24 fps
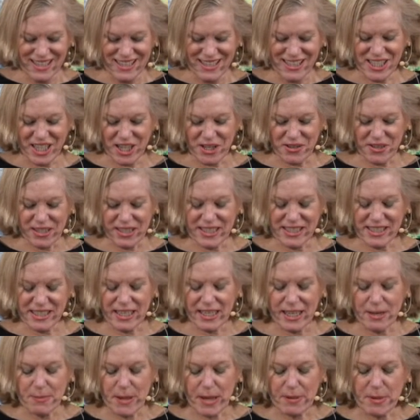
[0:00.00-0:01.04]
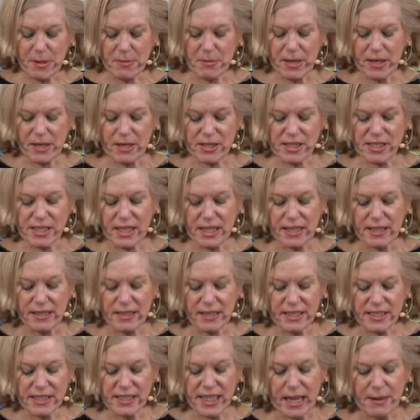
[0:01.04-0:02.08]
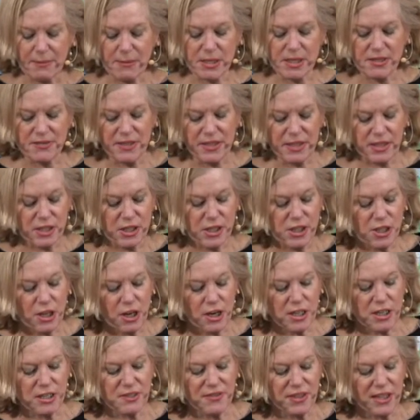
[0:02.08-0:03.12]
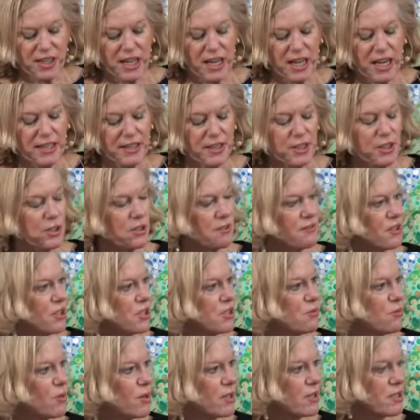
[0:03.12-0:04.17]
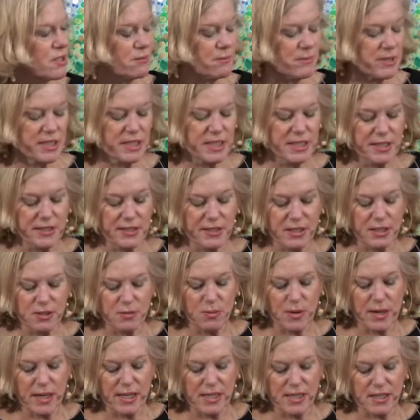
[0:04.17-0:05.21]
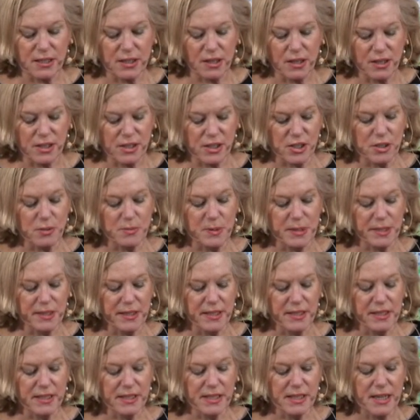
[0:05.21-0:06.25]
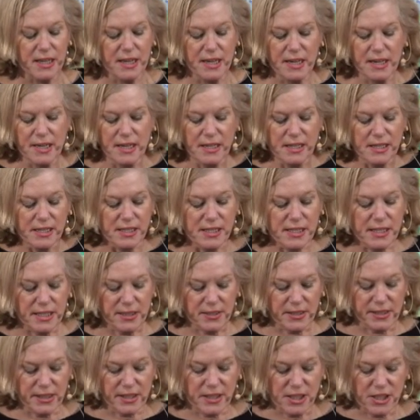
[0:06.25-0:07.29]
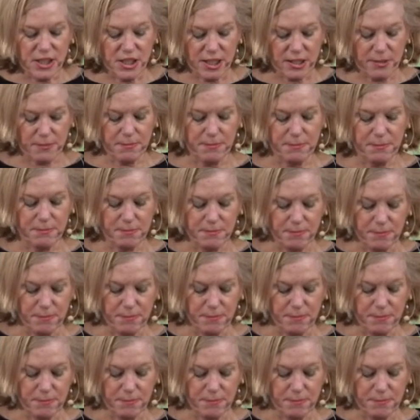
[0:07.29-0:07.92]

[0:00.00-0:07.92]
Synchronicity may be better said in this atmosphere. The stars have aligned. The universe works in mysterious ways. A larger spirit is steering the ship.